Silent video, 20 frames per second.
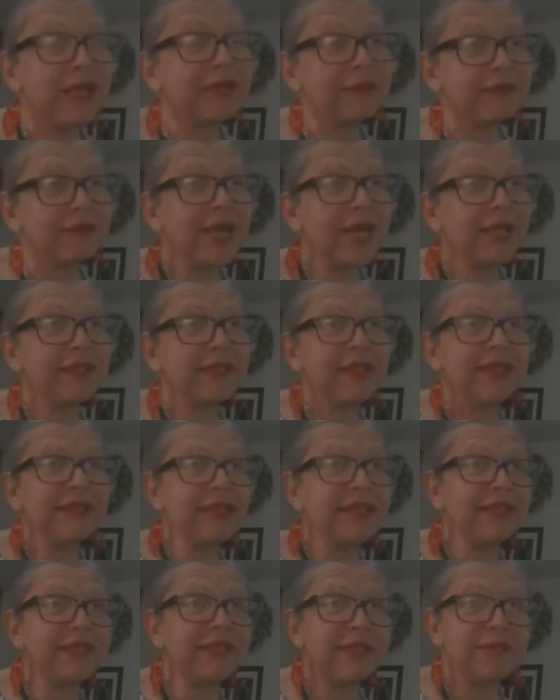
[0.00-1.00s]
why they,
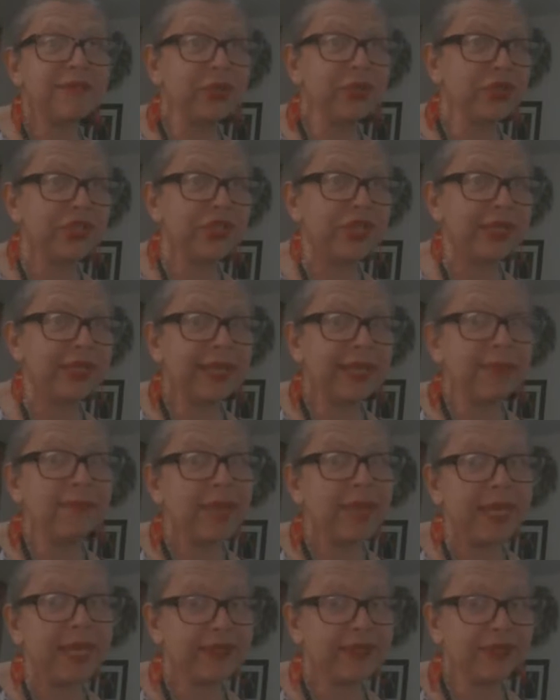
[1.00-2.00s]
they, they're pushing, they
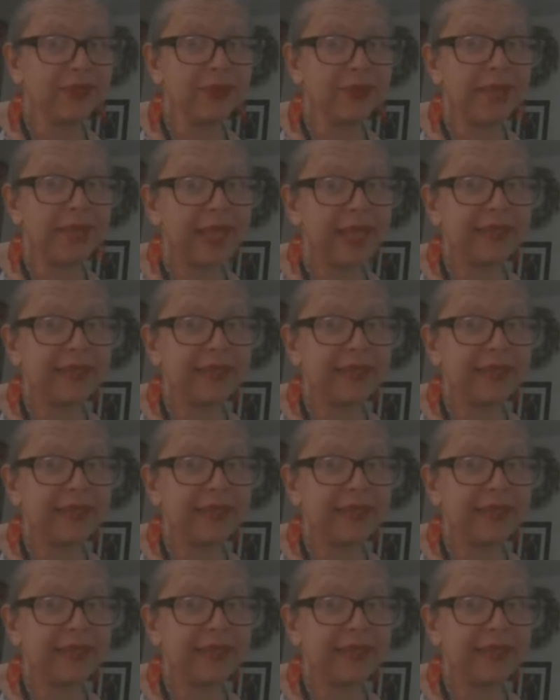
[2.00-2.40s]
made into like